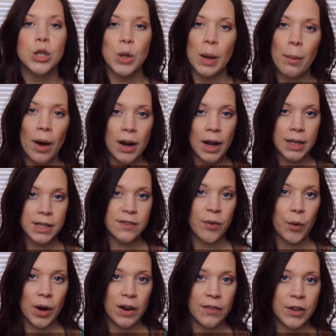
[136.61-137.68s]
So I bought it at
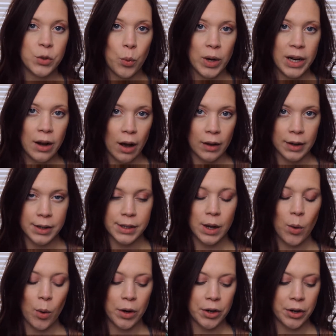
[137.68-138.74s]
Sephora for twenty dollars.
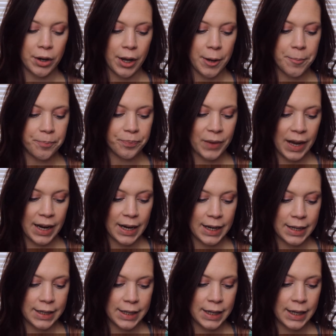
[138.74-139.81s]
I ordered it,
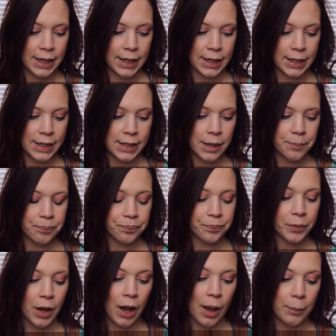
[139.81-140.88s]
and it is
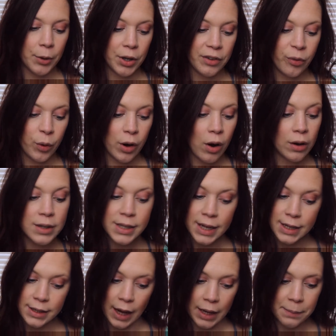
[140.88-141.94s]
um, good for all
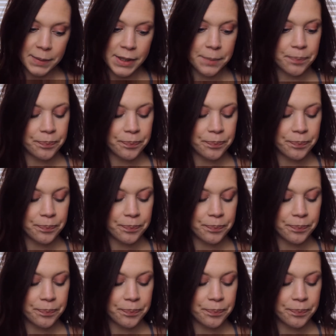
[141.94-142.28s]
skin types.